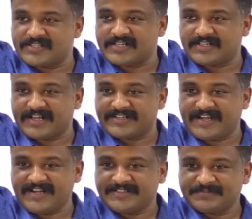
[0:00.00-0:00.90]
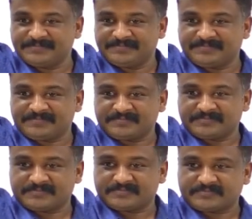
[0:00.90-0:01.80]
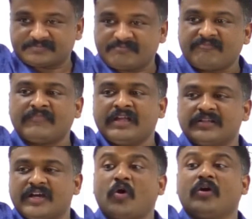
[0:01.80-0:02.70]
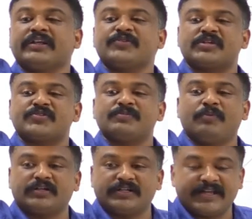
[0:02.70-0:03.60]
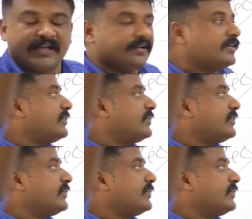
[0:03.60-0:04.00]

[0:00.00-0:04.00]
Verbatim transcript: Is that like that? The contest is important here.